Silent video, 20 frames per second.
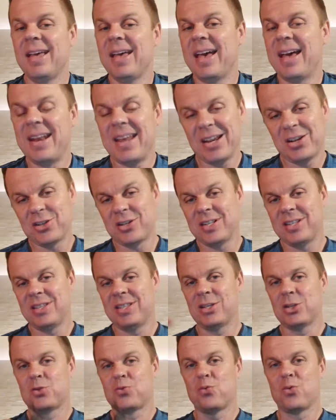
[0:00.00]
And actually
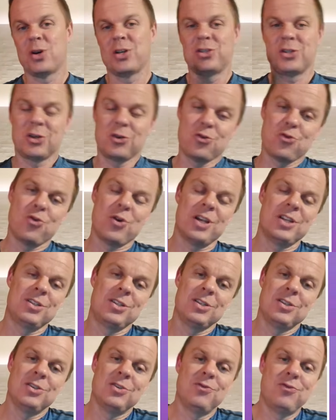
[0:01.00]
this was a
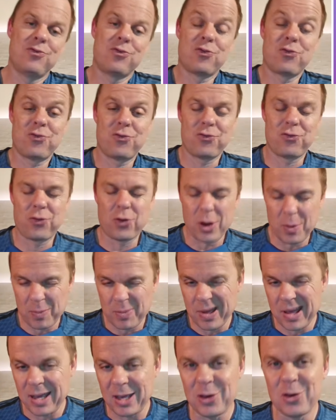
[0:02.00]
question
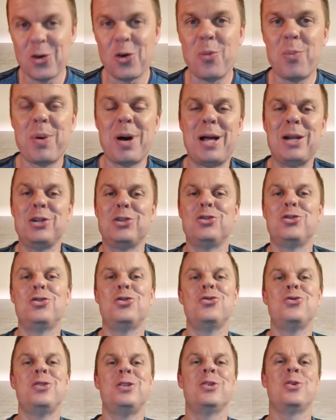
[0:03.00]
from a Copilot
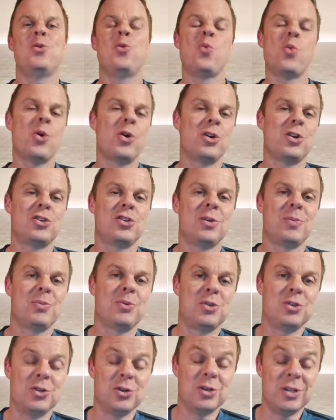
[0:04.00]
Studio workshop
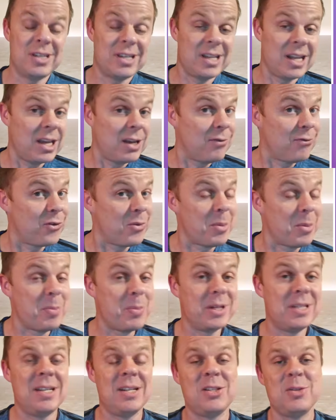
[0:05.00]
today from a
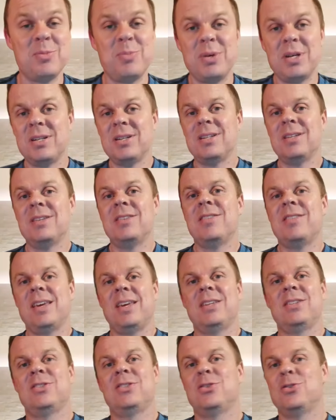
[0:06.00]
participant, and
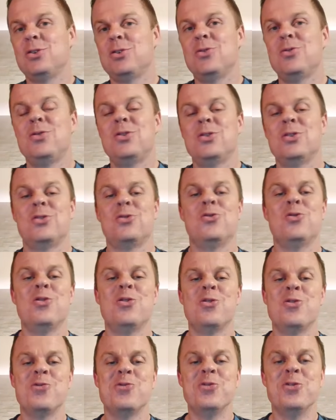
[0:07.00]
thanks to you, you know
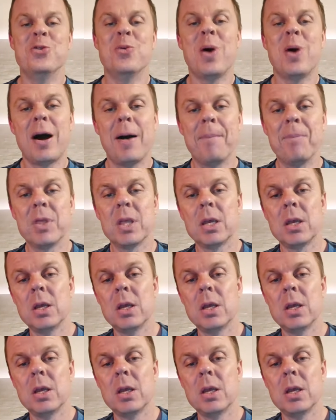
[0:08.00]
who you are.